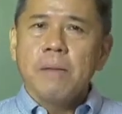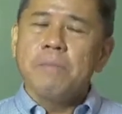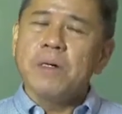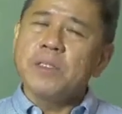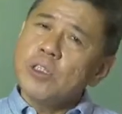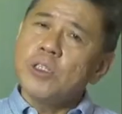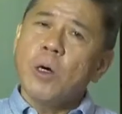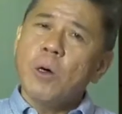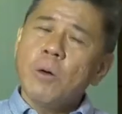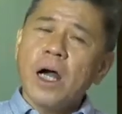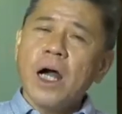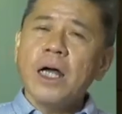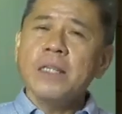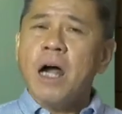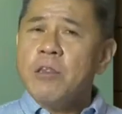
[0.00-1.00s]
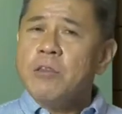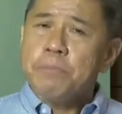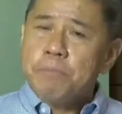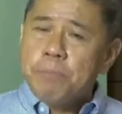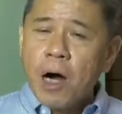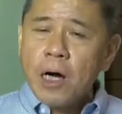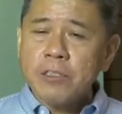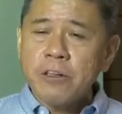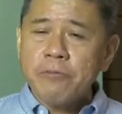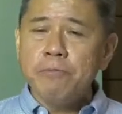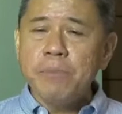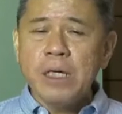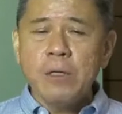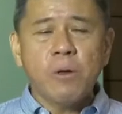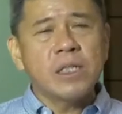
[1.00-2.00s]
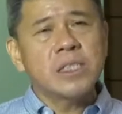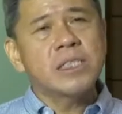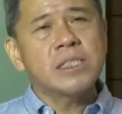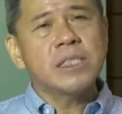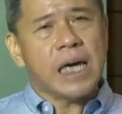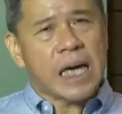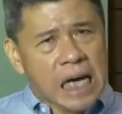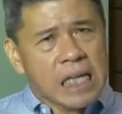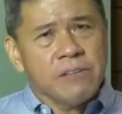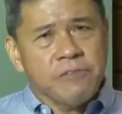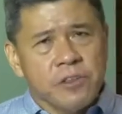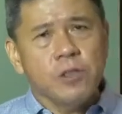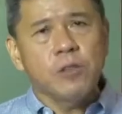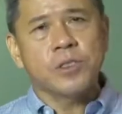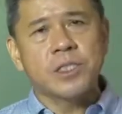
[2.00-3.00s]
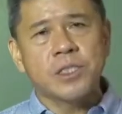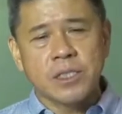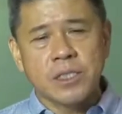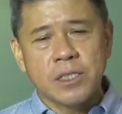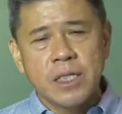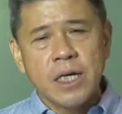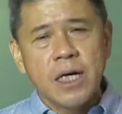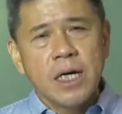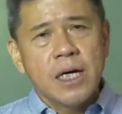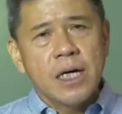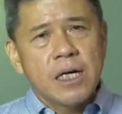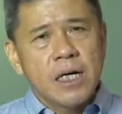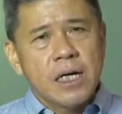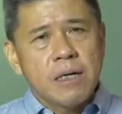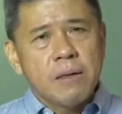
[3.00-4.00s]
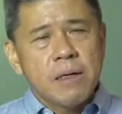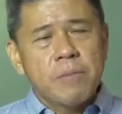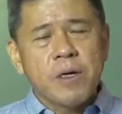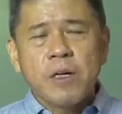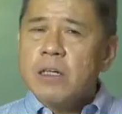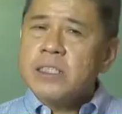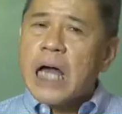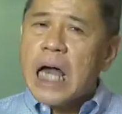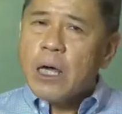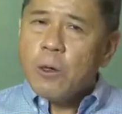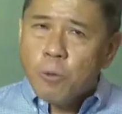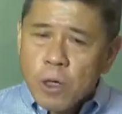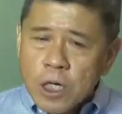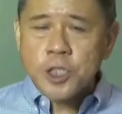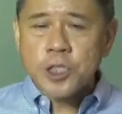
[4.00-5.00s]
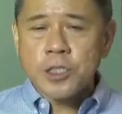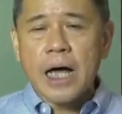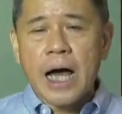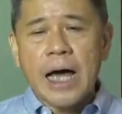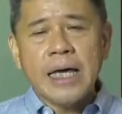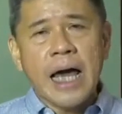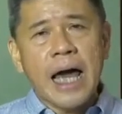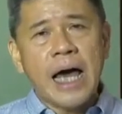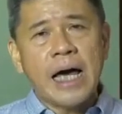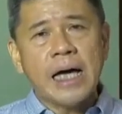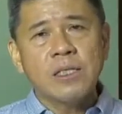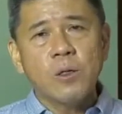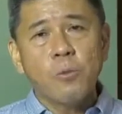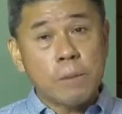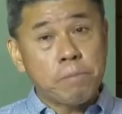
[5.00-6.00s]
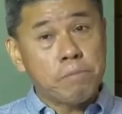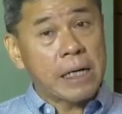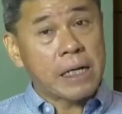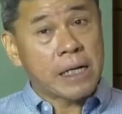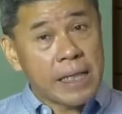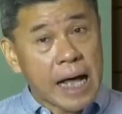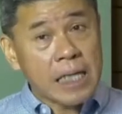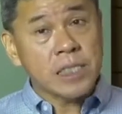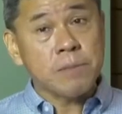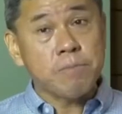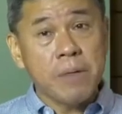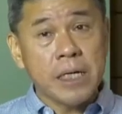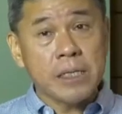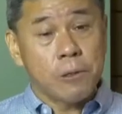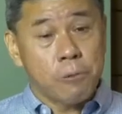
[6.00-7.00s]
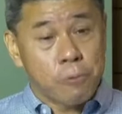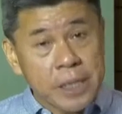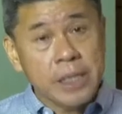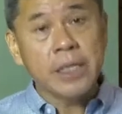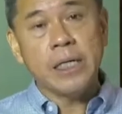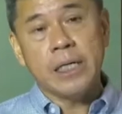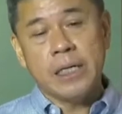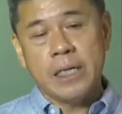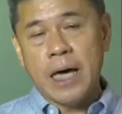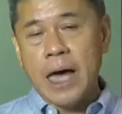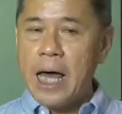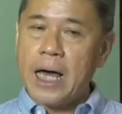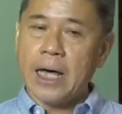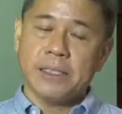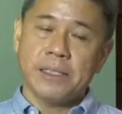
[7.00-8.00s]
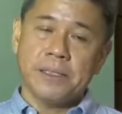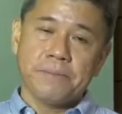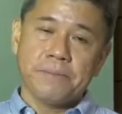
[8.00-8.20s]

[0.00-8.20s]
But you know, another part of me was envious because I wished I had what my classmate Ricky had.